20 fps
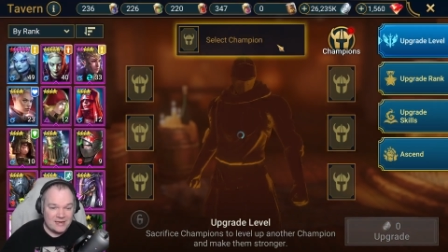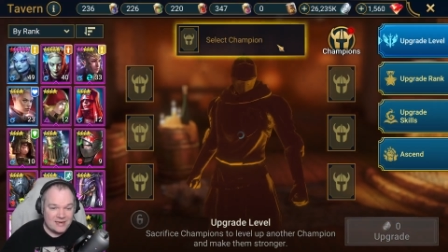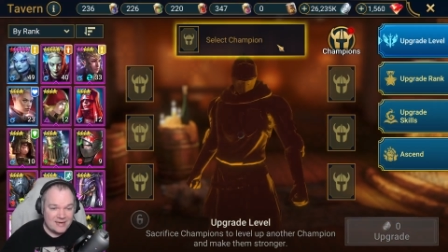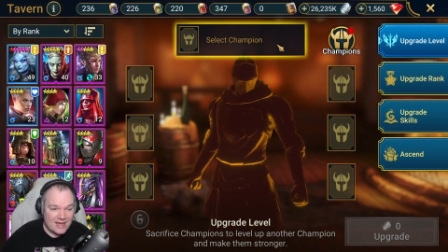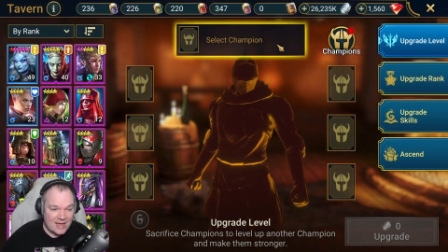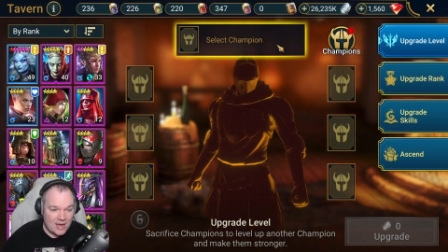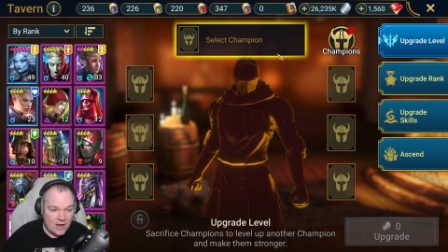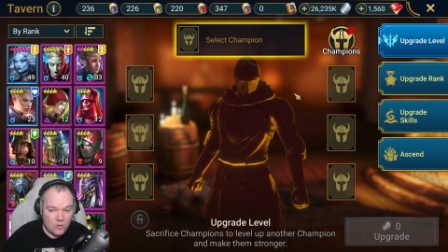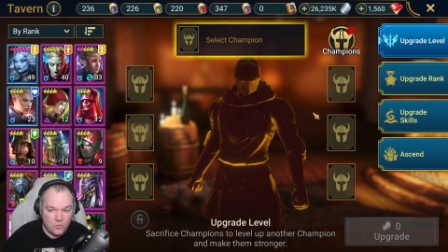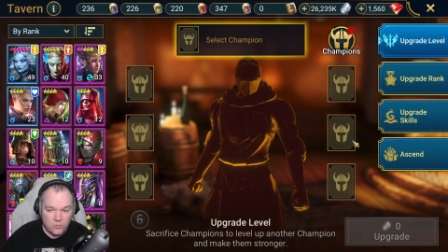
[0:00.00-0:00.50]

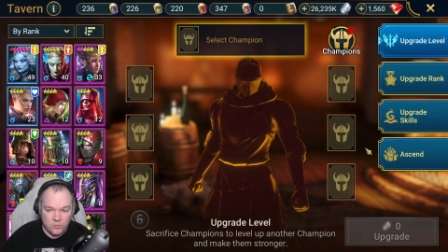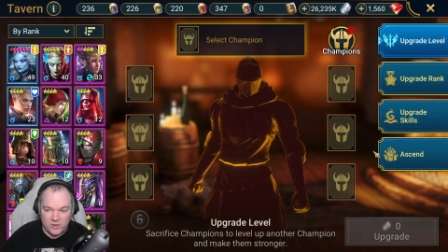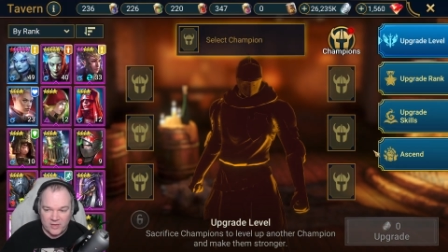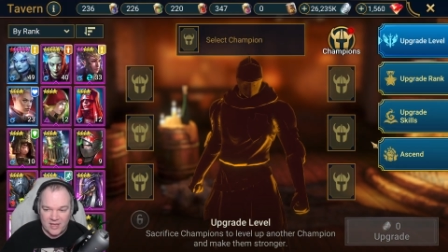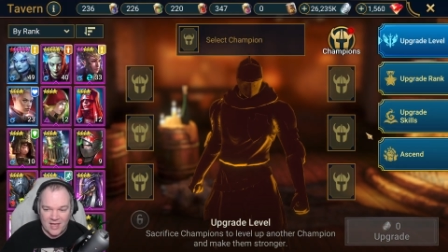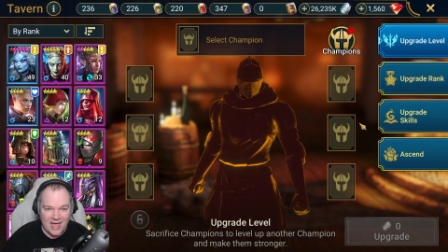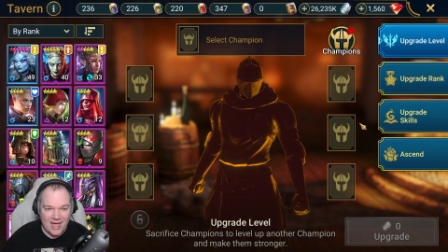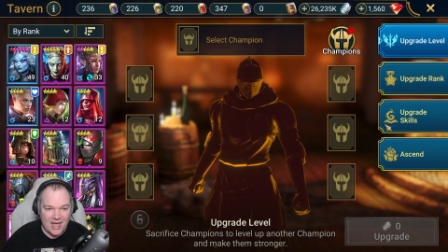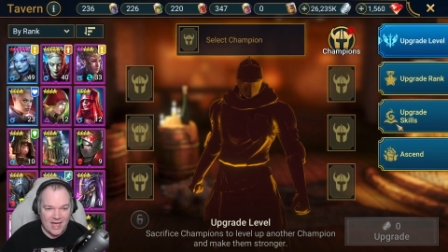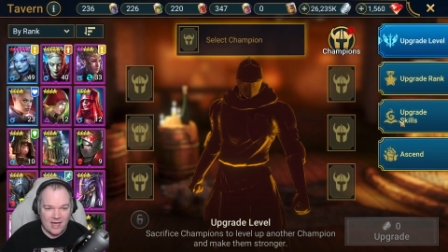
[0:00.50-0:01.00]
now, we
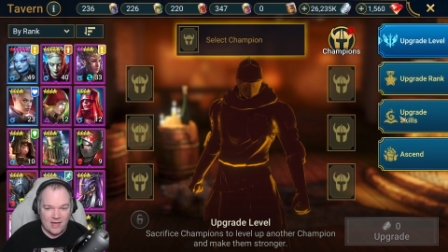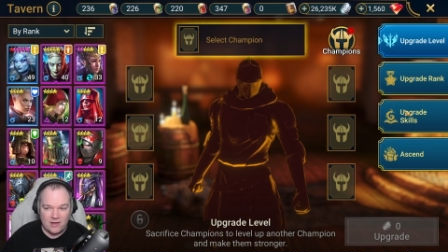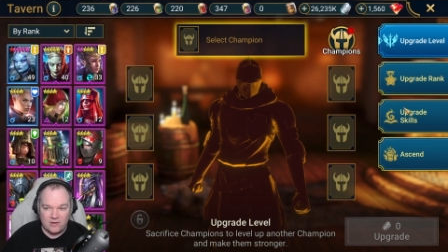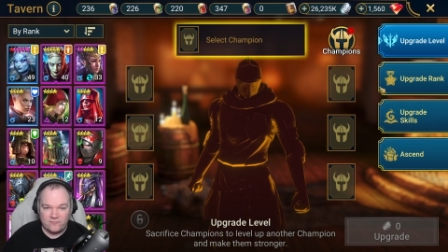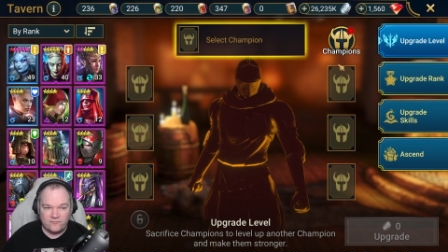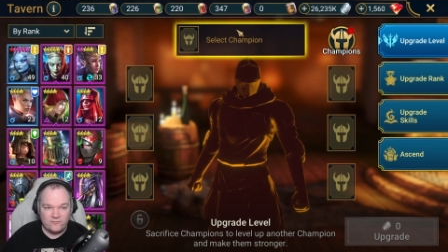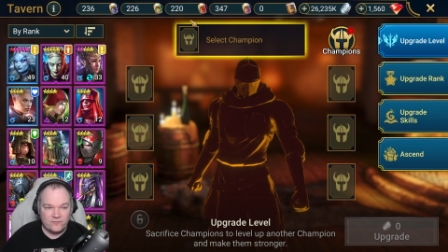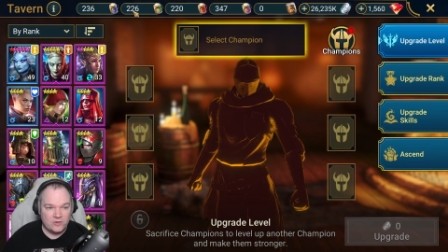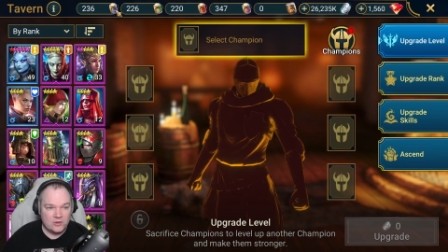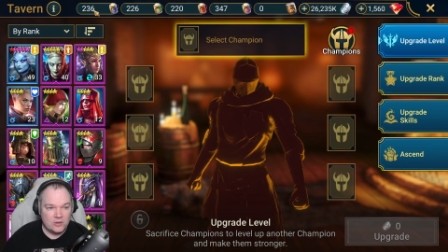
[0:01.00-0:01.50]

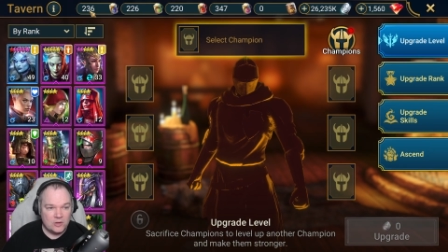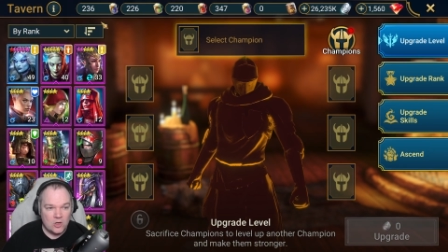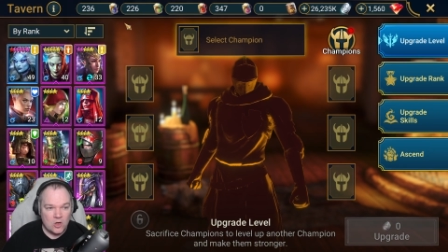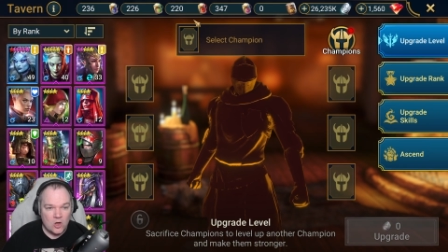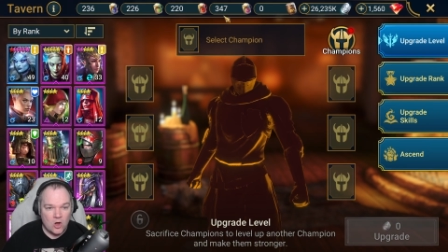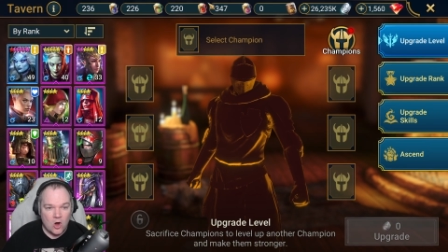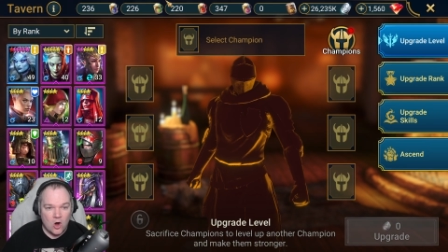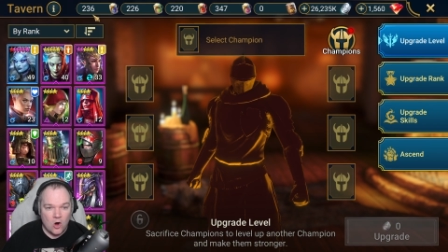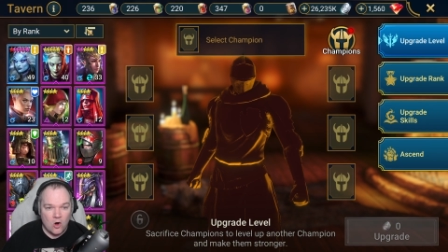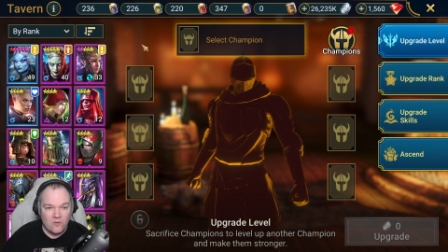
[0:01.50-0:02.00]
have
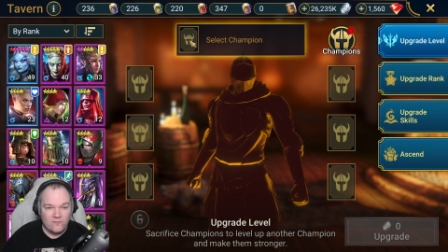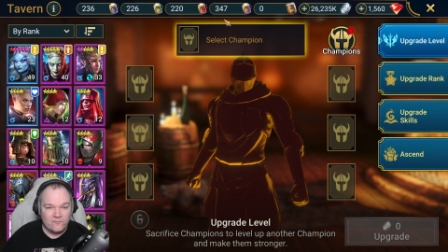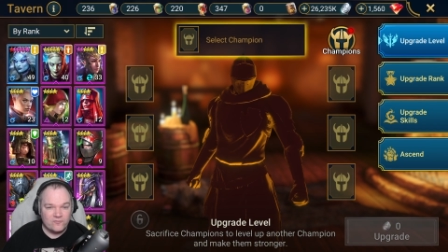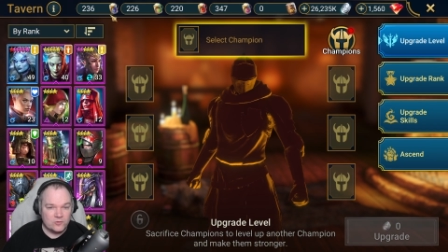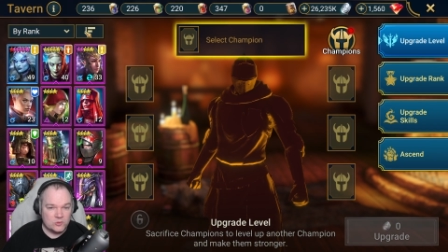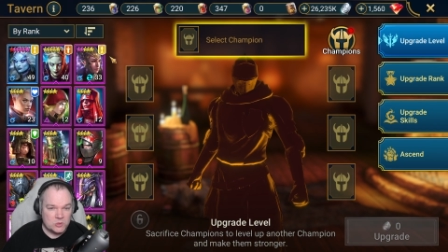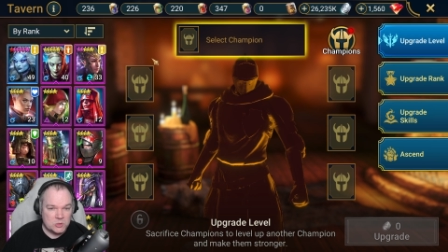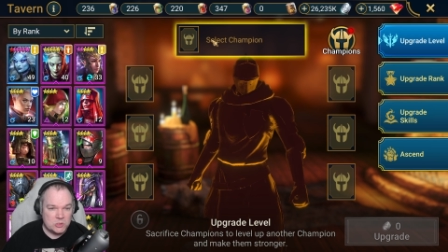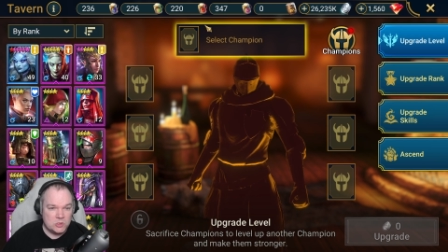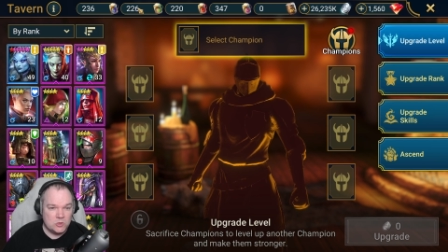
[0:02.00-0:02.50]
over
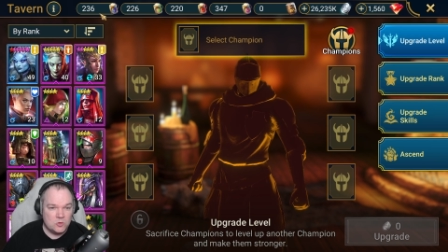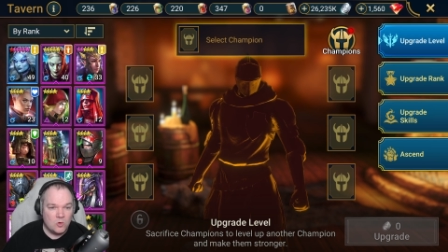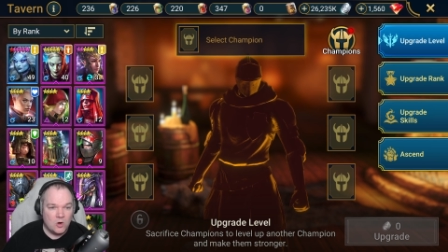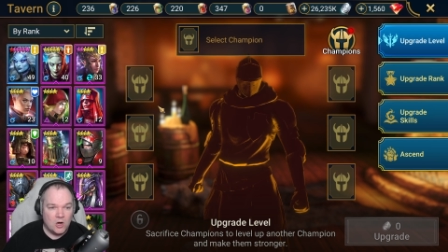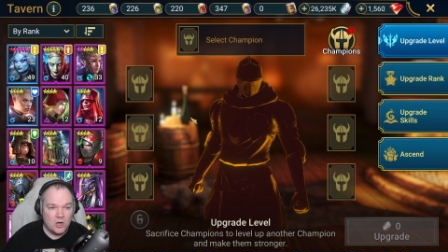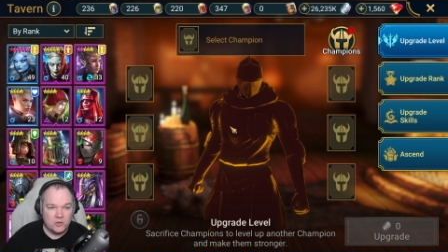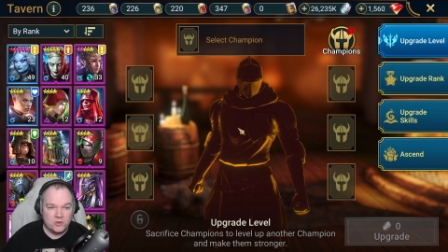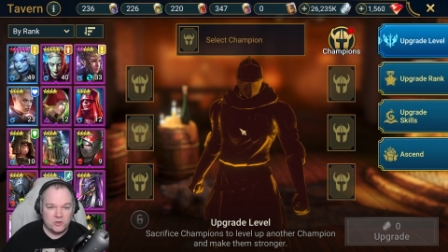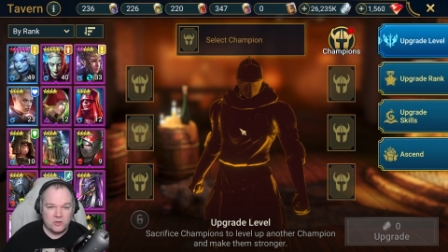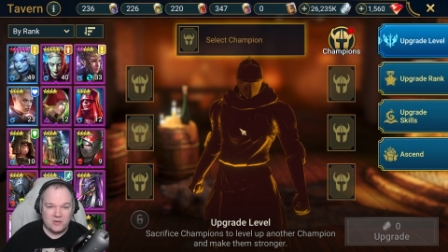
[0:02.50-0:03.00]

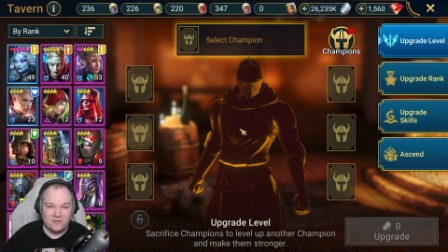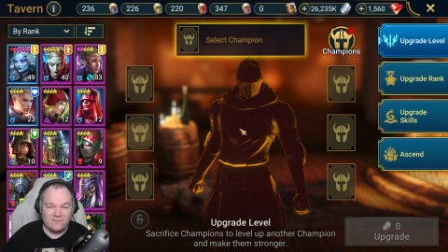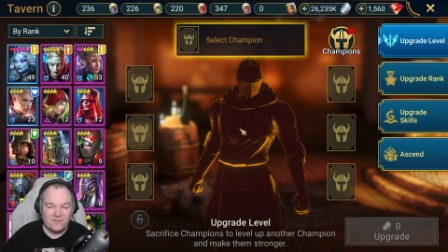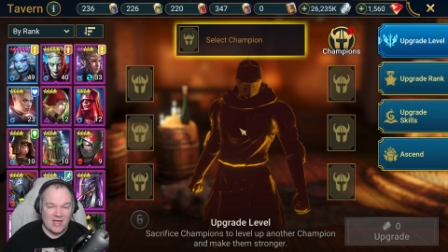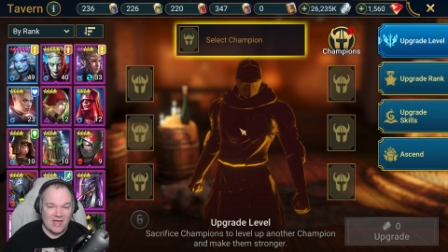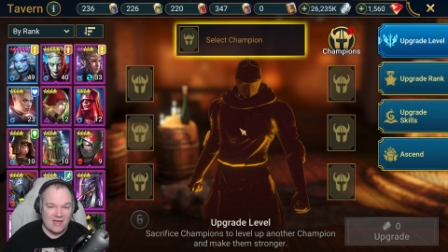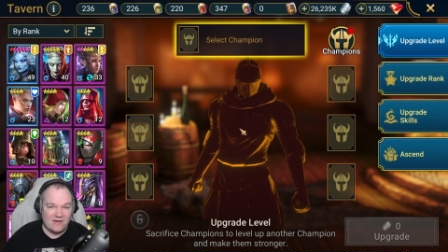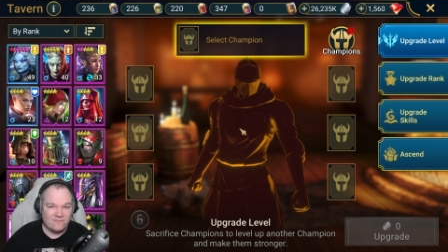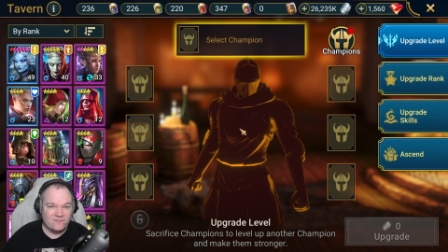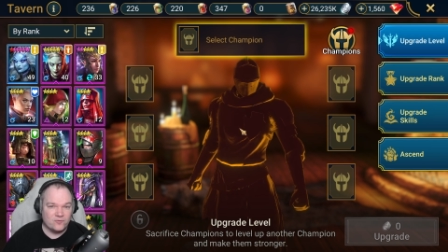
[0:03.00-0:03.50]
200 of
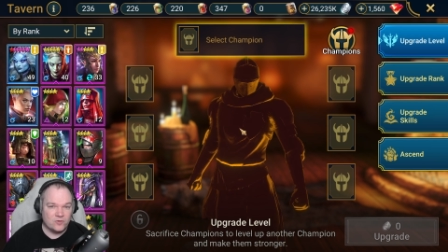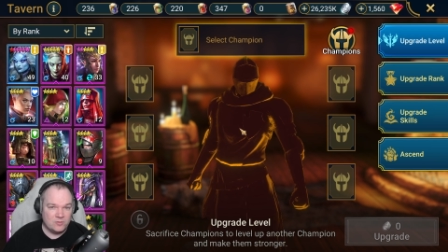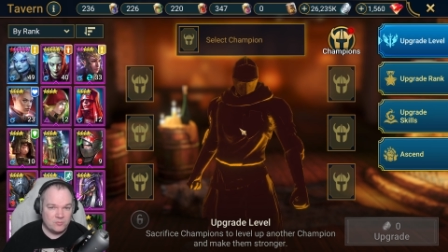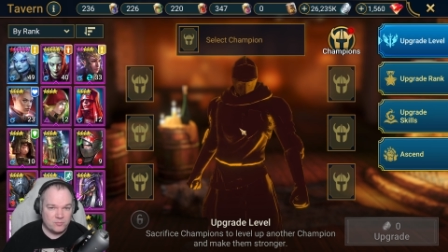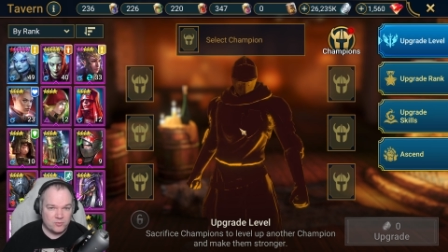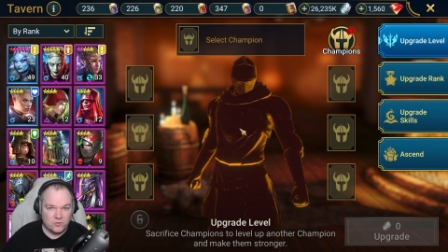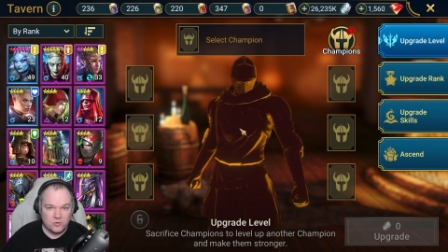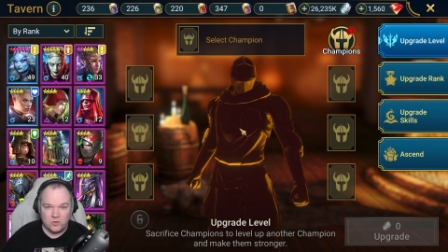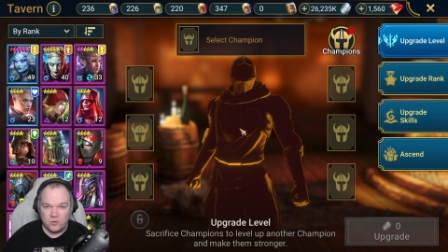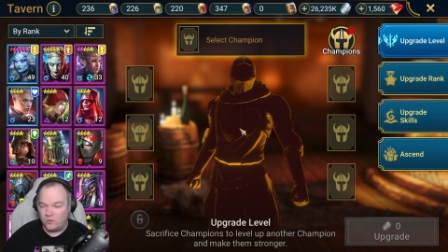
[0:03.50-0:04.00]
every
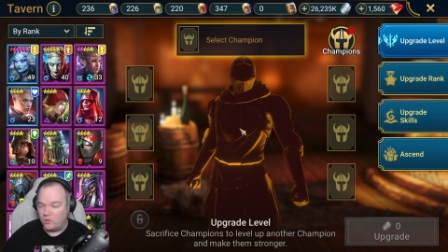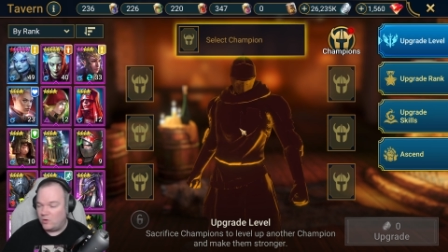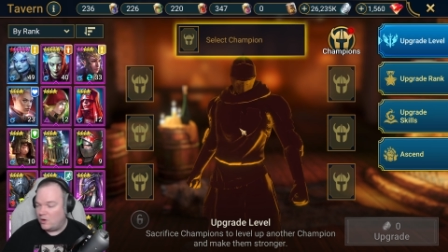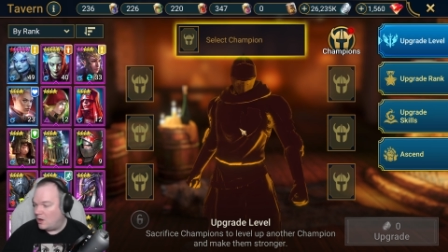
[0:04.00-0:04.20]
brew.